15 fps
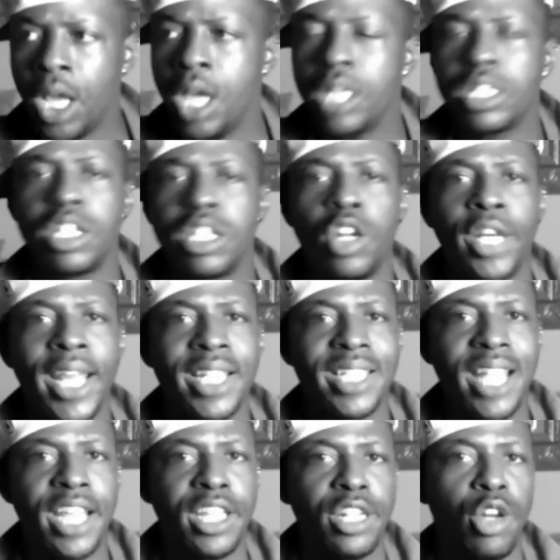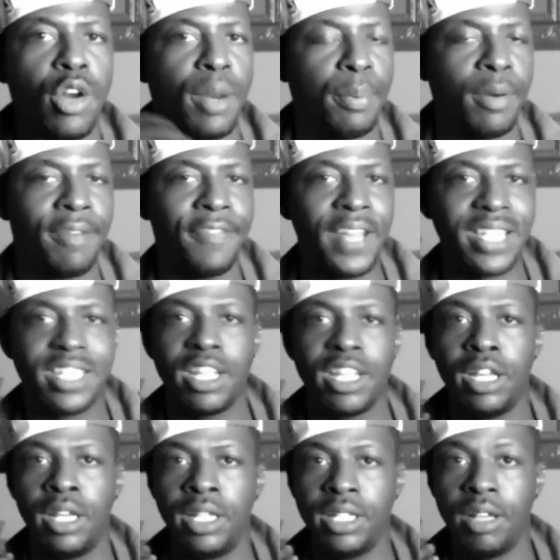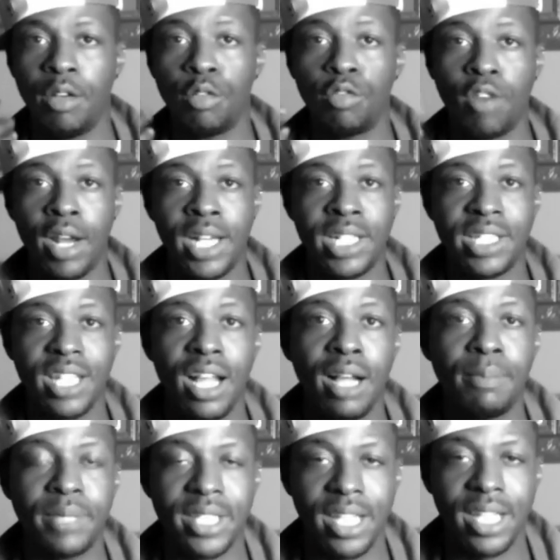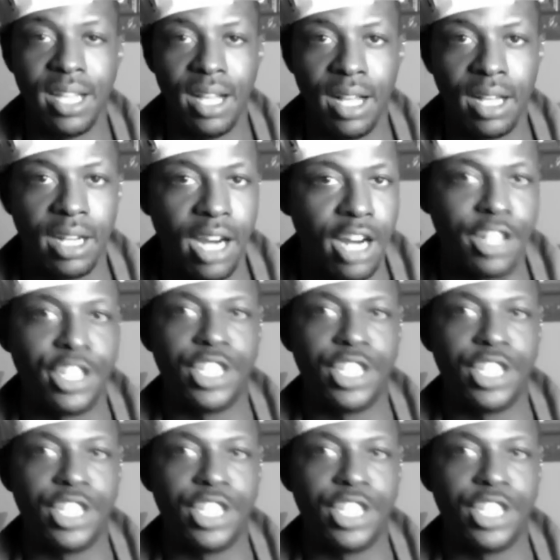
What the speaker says: So next thing you know, the professor runs up to her, girl.